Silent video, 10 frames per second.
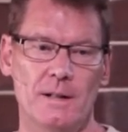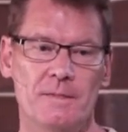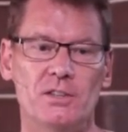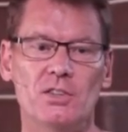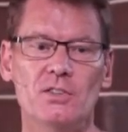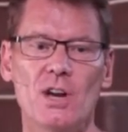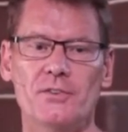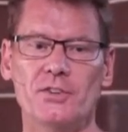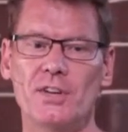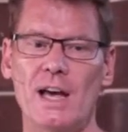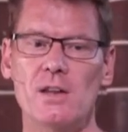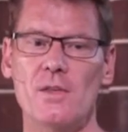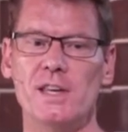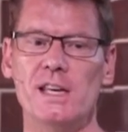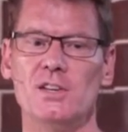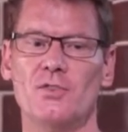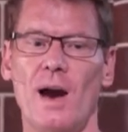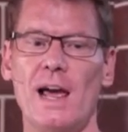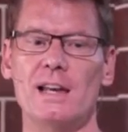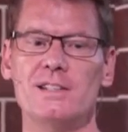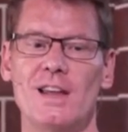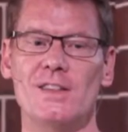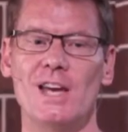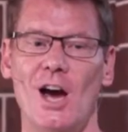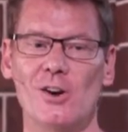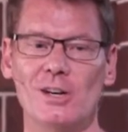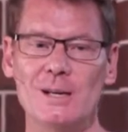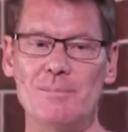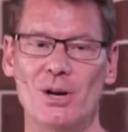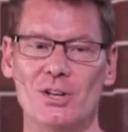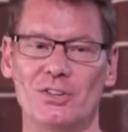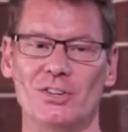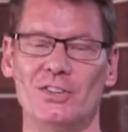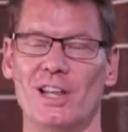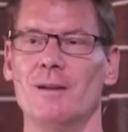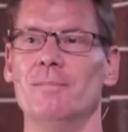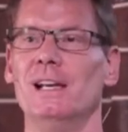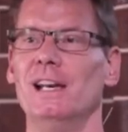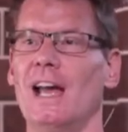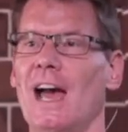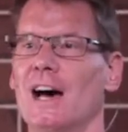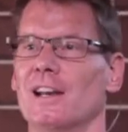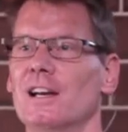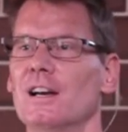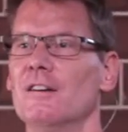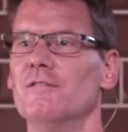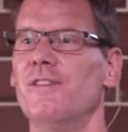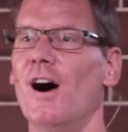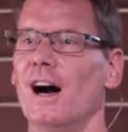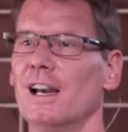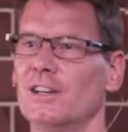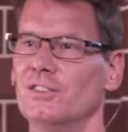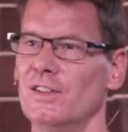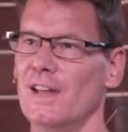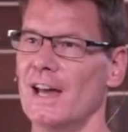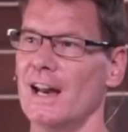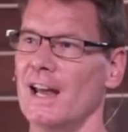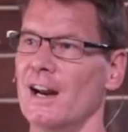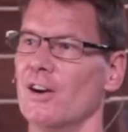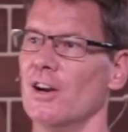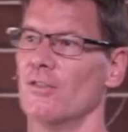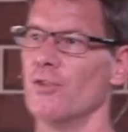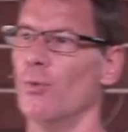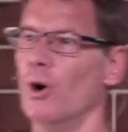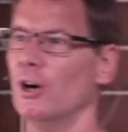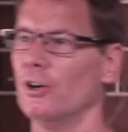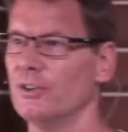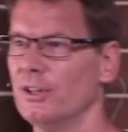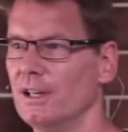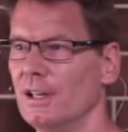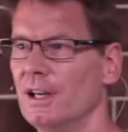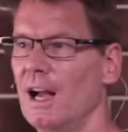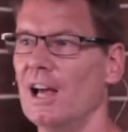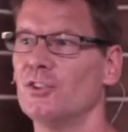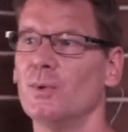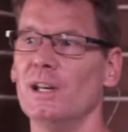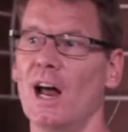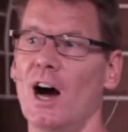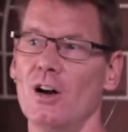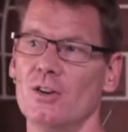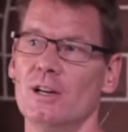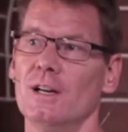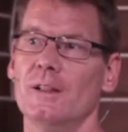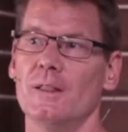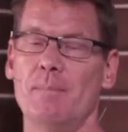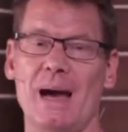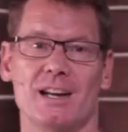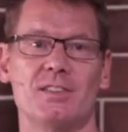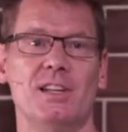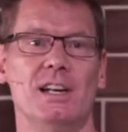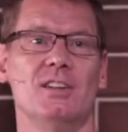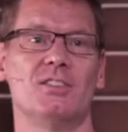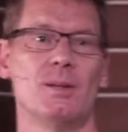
This is not to say that the Israelis are the only persons that are meting out violence in that area of the world. As we know, the Palestinians